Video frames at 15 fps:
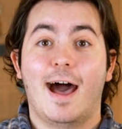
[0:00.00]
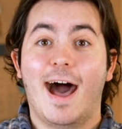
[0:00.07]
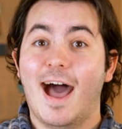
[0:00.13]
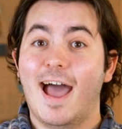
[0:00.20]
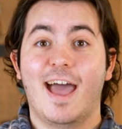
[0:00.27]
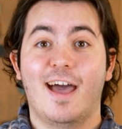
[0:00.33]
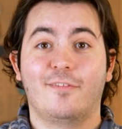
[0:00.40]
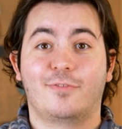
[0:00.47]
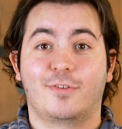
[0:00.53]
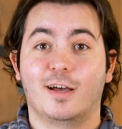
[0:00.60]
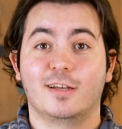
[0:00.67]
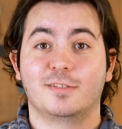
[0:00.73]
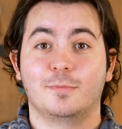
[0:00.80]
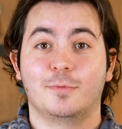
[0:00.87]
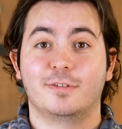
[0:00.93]
I have
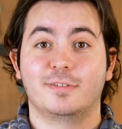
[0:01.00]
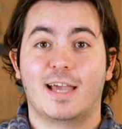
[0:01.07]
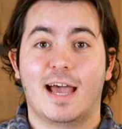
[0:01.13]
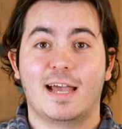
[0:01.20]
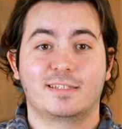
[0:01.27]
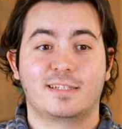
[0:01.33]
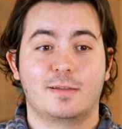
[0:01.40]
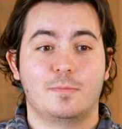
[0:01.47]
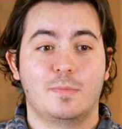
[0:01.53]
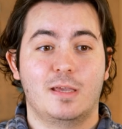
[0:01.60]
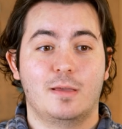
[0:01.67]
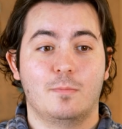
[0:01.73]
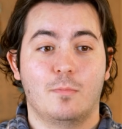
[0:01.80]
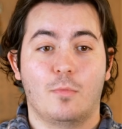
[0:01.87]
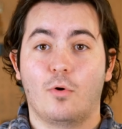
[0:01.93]
customers asking
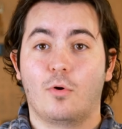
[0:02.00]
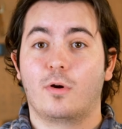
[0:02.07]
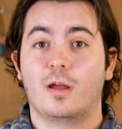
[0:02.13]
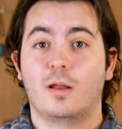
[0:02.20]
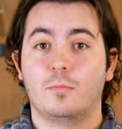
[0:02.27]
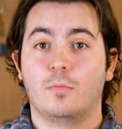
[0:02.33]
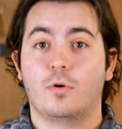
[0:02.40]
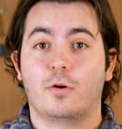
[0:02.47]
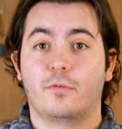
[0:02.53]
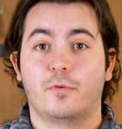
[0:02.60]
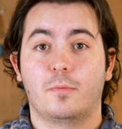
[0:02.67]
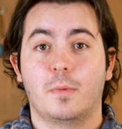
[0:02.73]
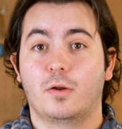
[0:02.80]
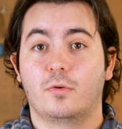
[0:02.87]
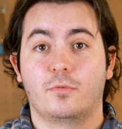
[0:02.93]
me more and more
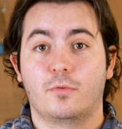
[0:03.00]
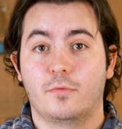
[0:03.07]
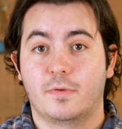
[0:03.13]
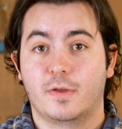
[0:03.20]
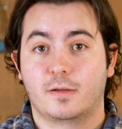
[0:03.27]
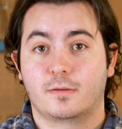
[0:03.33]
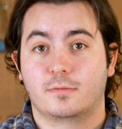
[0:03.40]
for metal roofing.